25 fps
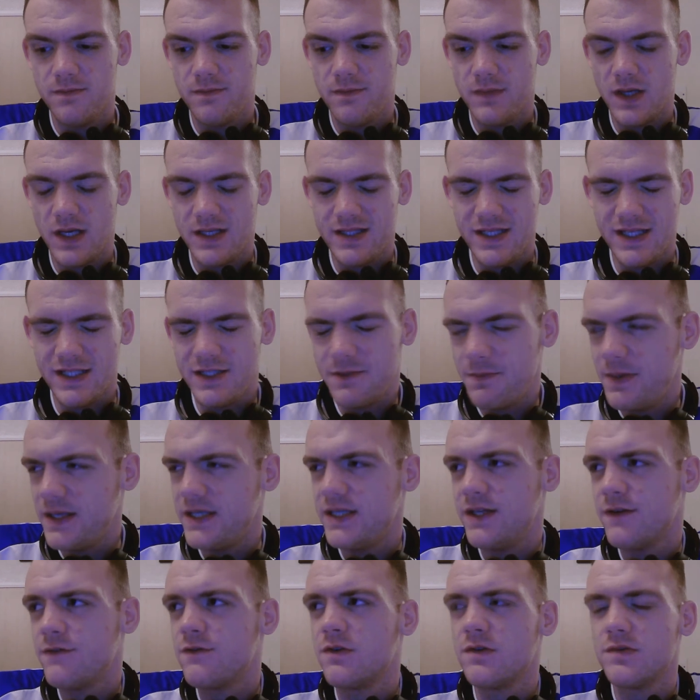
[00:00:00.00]
It's a bit
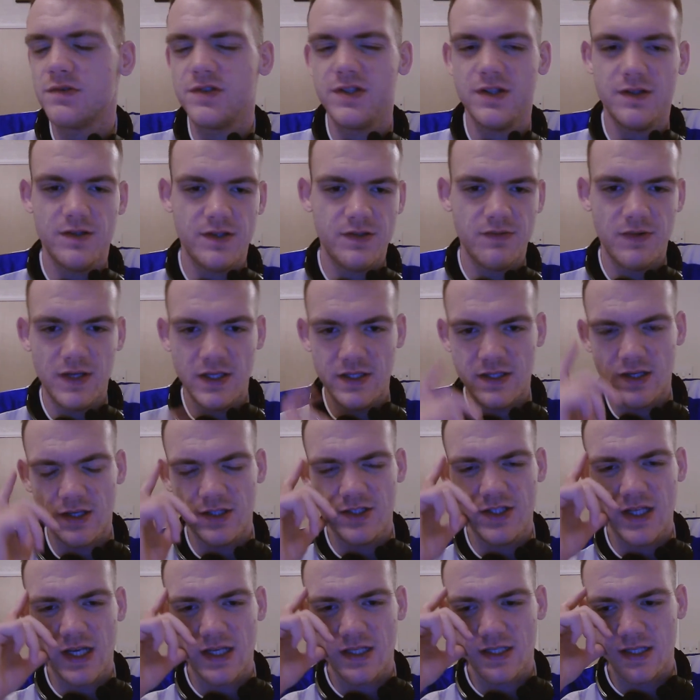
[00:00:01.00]
difficult to really
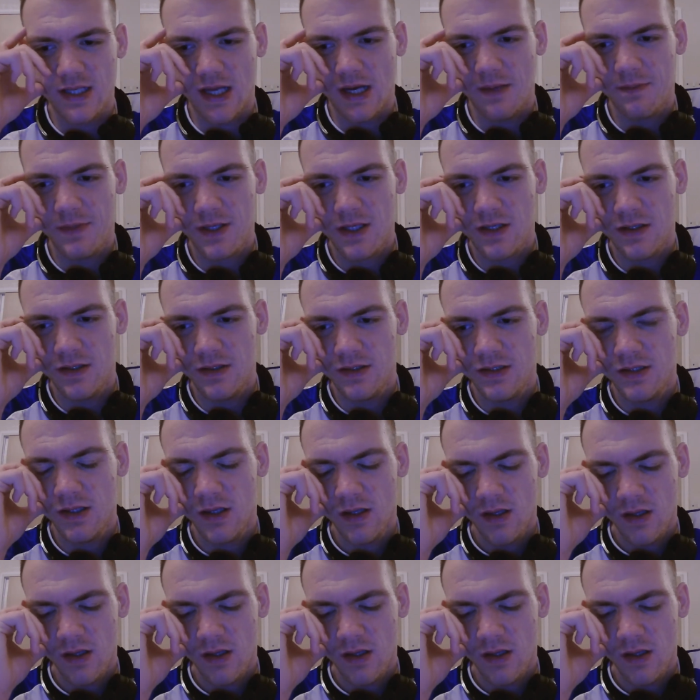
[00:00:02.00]
digest that, because